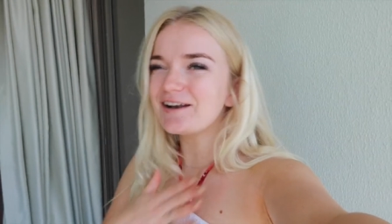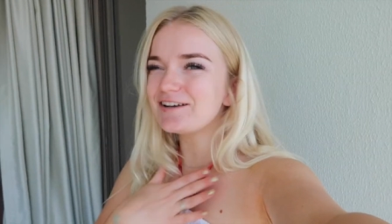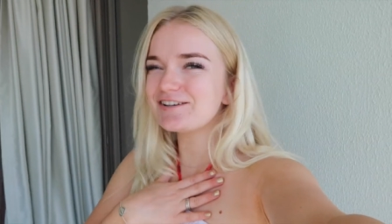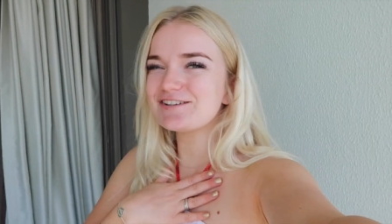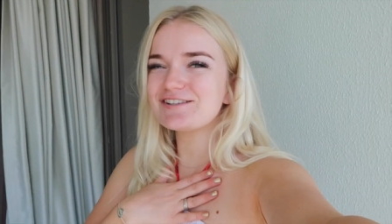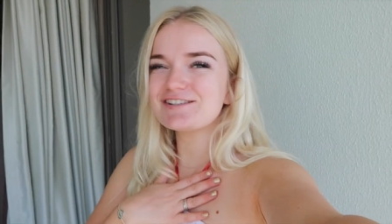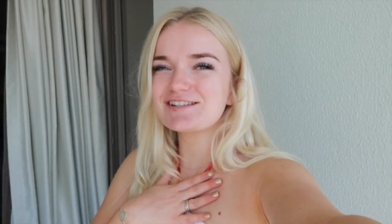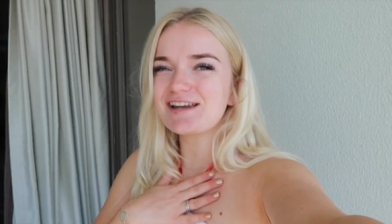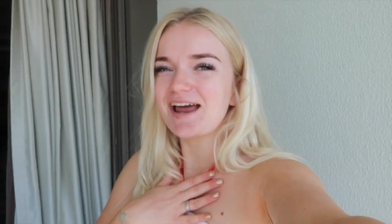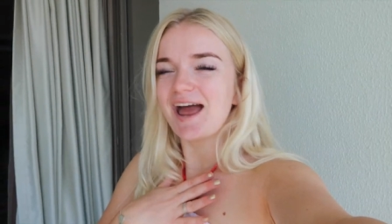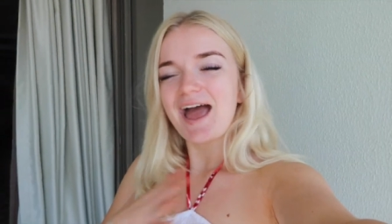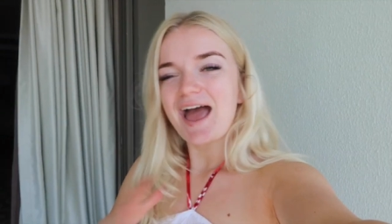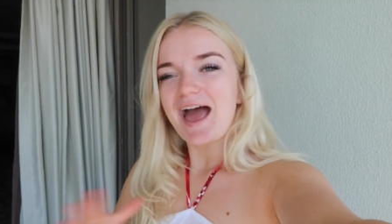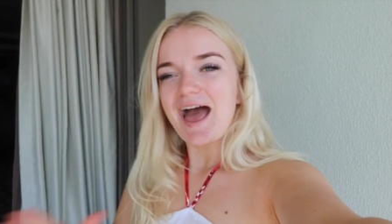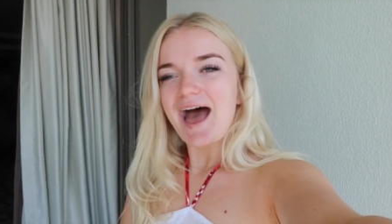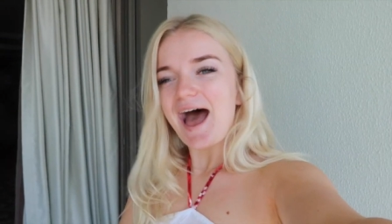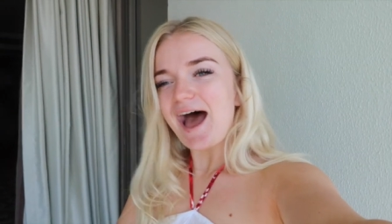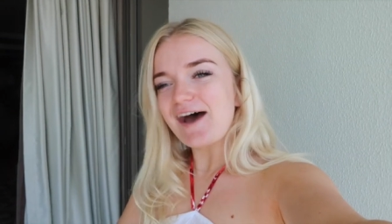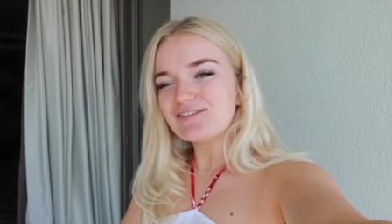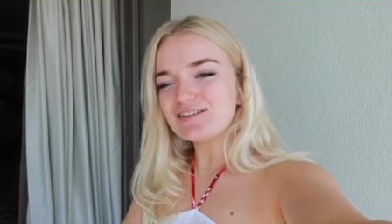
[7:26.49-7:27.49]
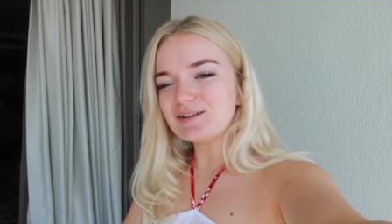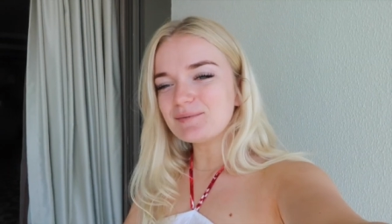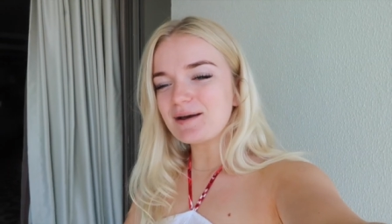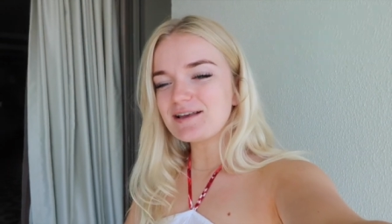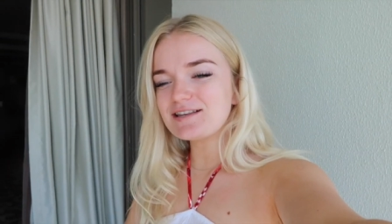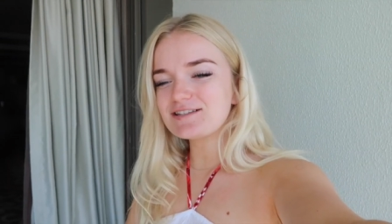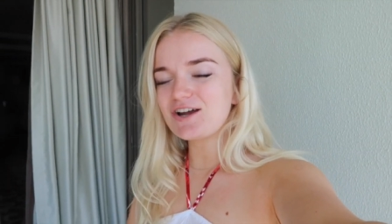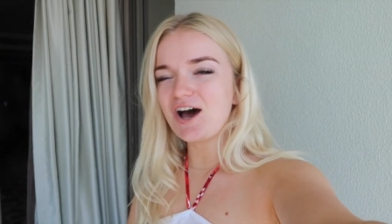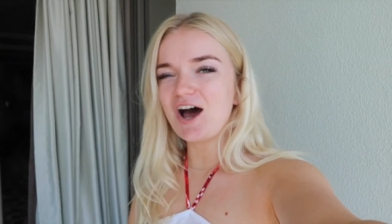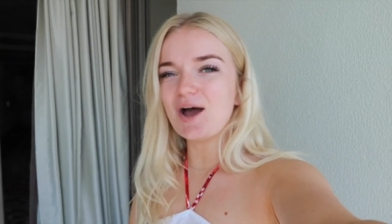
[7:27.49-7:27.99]
just having the
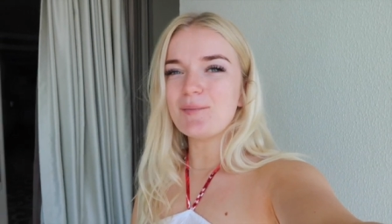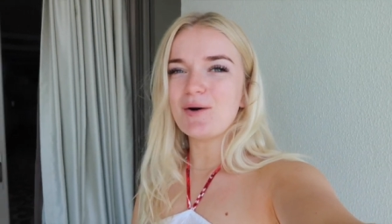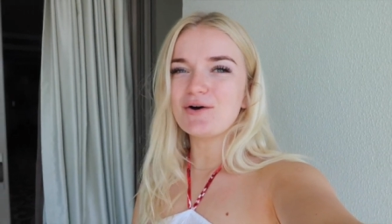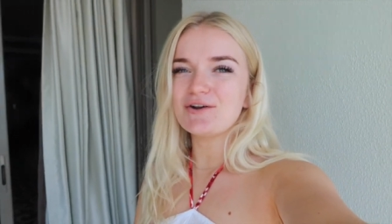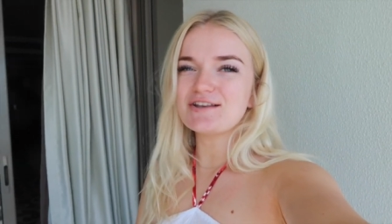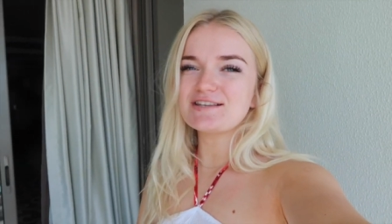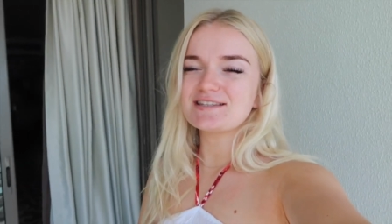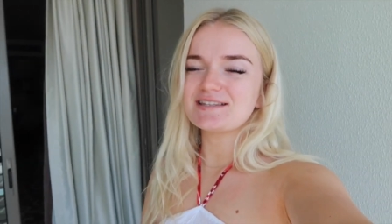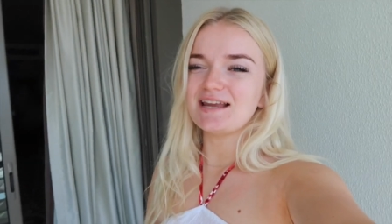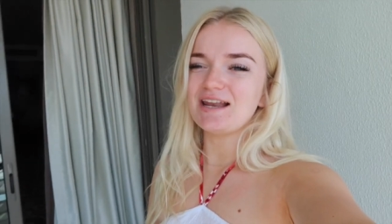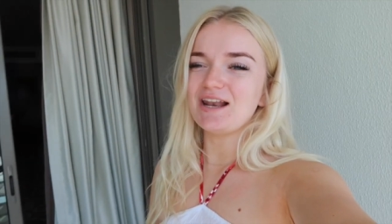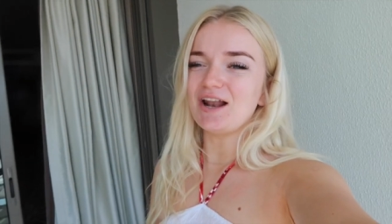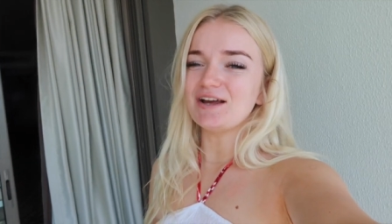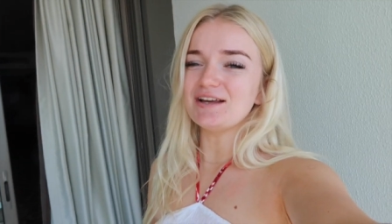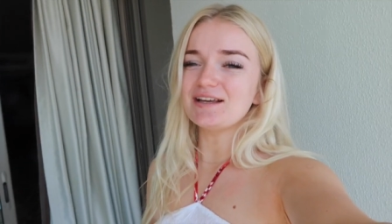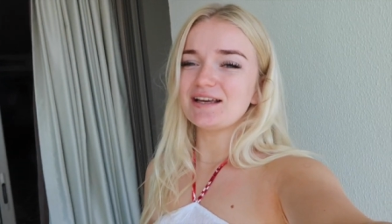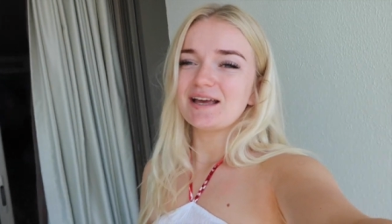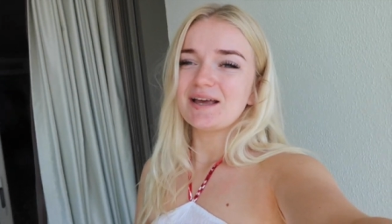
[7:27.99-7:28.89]
best time, honestly. Like